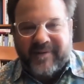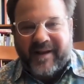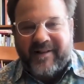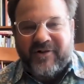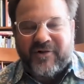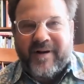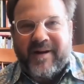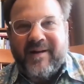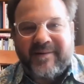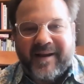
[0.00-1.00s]
dead
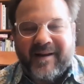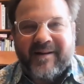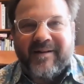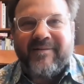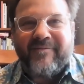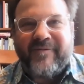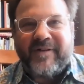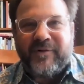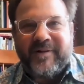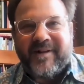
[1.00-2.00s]
tree data
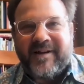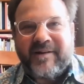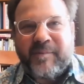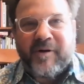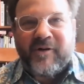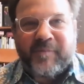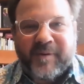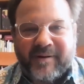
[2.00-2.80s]
visualization approach, but